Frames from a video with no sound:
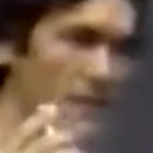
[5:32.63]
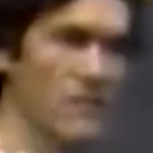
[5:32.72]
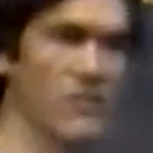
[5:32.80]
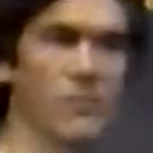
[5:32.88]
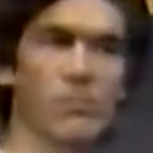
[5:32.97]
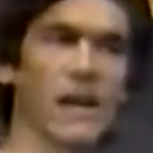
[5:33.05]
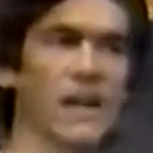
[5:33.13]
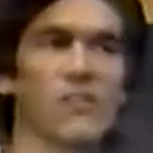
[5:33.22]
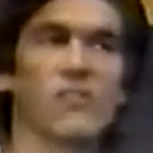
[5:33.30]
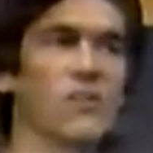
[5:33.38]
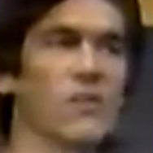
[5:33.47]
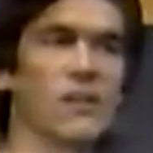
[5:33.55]
think of the planet
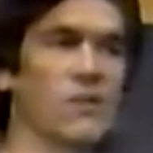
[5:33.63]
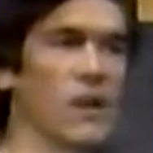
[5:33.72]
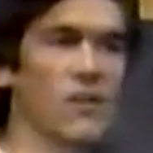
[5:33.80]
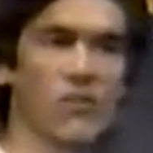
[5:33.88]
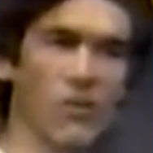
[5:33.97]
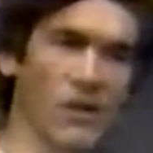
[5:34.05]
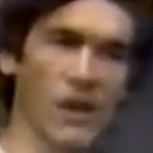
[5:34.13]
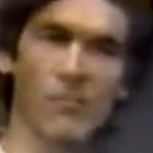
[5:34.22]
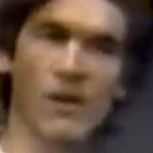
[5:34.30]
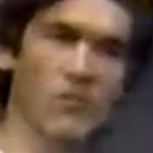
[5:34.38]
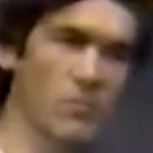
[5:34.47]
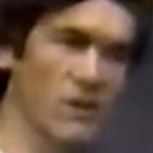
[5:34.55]
as a unity when I was growing up.
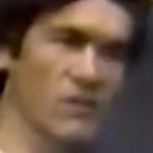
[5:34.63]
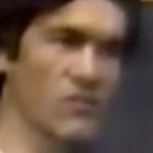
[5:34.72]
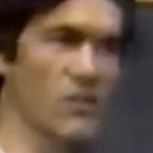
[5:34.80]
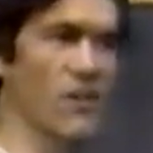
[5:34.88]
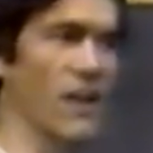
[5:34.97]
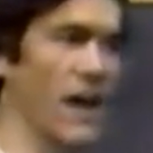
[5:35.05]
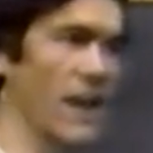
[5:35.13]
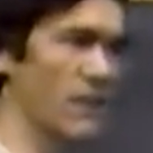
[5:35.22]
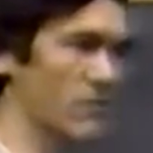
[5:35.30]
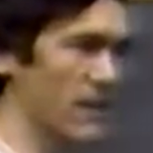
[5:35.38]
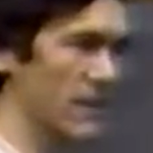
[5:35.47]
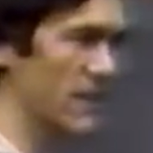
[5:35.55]
I drew pictures of it a lot. It was like